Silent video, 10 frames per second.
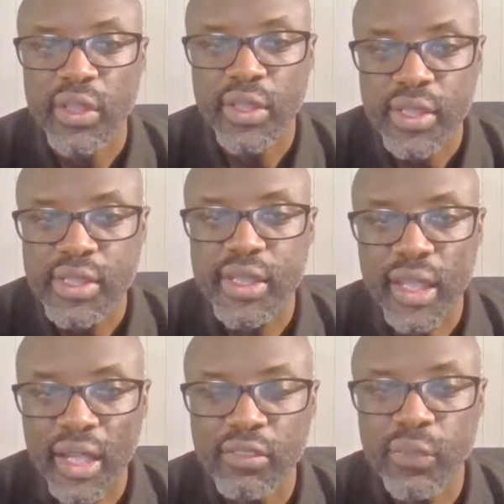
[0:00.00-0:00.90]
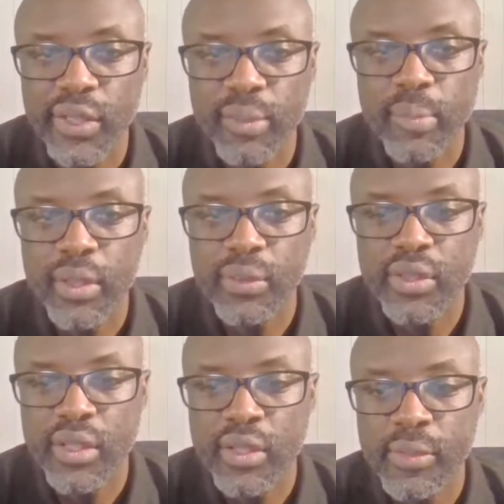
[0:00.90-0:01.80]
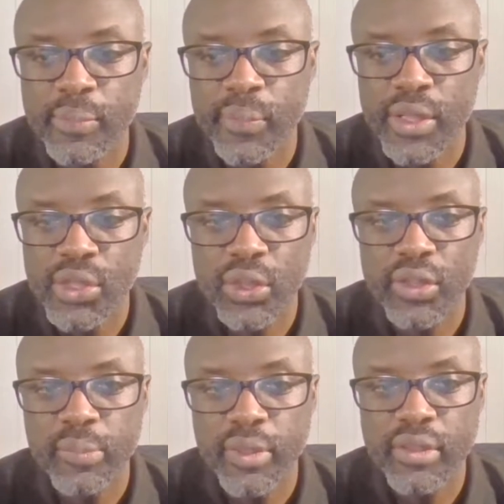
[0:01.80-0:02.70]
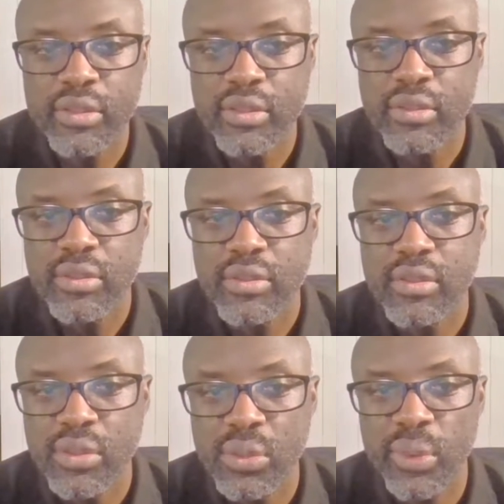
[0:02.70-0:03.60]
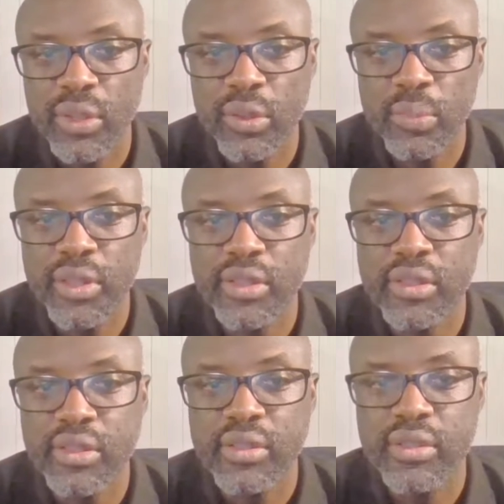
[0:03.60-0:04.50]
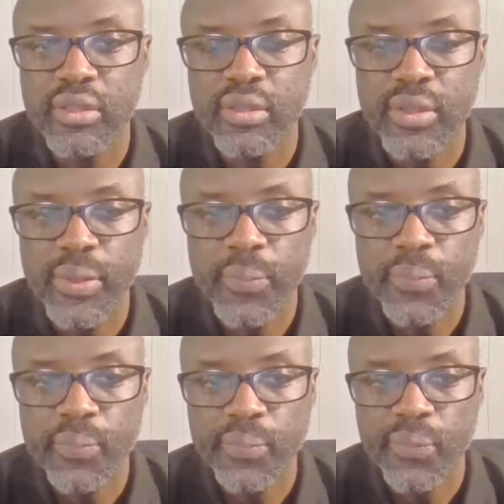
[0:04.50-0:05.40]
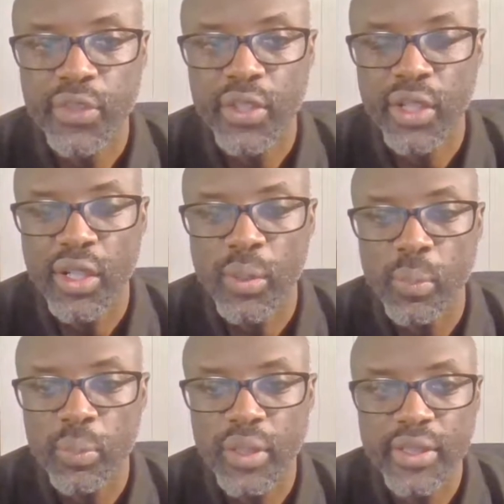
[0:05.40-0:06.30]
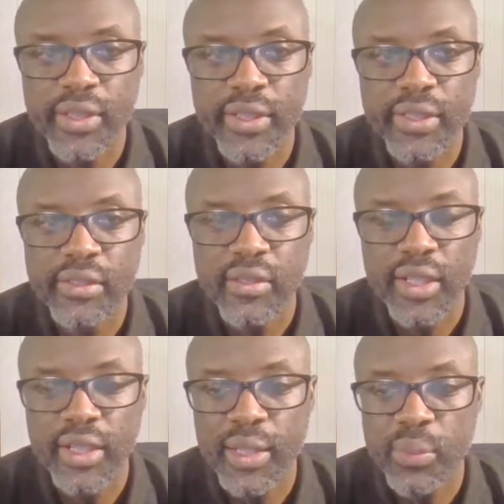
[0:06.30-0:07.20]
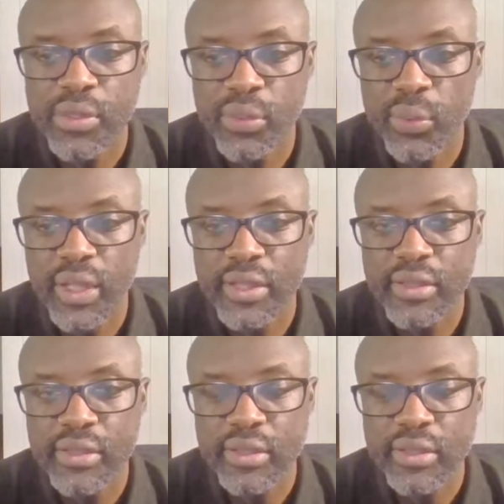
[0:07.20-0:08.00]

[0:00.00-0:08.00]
Yes, I have read about a gentleman who adopted a teen, and that was quite